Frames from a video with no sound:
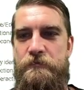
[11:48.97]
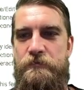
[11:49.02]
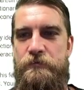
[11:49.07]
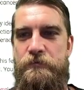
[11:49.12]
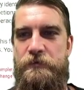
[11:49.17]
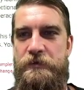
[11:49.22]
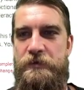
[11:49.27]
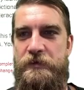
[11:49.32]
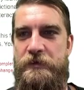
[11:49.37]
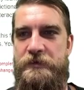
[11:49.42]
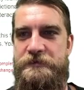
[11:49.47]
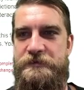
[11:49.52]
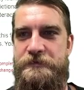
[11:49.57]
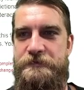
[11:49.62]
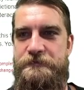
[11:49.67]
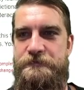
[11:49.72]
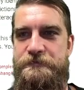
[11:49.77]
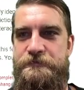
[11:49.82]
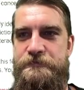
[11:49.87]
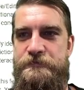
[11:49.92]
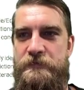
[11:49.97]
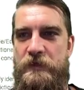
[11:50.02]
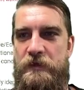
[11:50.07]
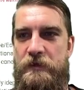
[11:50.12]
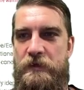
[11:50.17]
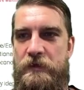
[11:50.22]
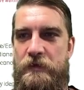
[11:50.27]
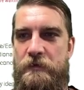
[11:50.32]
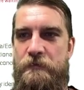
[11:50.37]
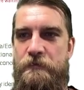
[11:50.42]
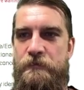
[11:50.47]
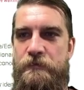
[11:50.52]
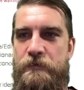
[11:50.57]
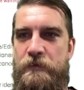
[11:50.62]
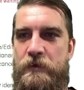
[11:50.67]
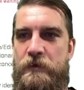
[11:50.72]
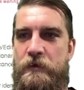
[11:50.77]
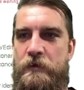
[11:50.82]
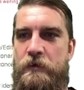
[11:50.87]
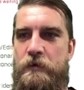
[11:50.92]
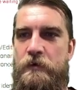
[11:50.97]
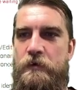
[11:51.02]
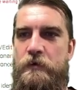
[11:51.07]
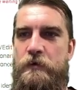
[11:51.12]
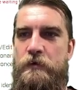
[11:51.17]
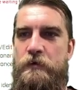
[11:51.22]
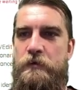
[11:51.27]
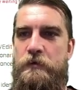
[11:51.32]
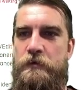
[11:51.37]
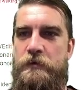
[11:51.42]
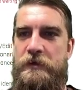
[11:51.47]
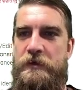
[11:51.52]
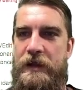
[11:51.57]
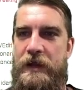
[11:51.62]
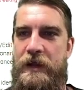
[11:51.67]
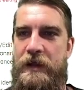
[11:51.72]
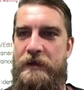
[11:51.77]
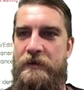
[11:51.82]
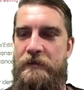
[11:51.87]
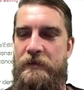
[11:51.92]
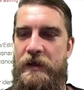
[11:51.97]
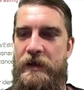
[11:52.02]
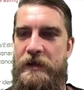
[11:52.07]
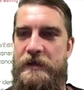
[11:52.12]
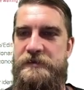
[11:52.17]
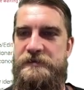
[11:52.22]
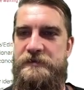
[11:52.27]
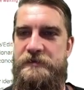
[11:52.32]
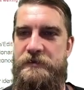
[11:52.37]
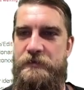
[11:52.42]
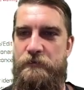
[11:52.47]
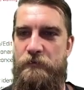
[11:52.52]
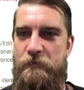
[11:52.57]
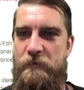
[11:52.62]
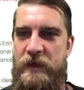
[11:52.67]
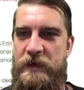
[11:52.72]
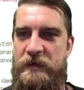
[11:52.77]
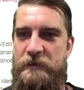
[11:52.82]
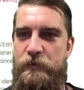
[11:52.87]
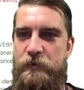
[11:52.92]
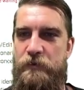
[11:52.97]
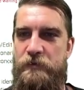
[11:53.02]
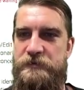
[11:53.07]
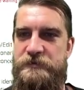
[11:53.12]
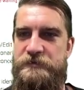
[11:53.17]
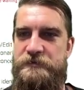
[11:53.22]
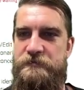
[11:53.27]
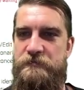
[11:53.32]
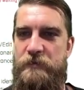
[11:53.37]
Pretty awesome. You're going to analyze the remaining posts.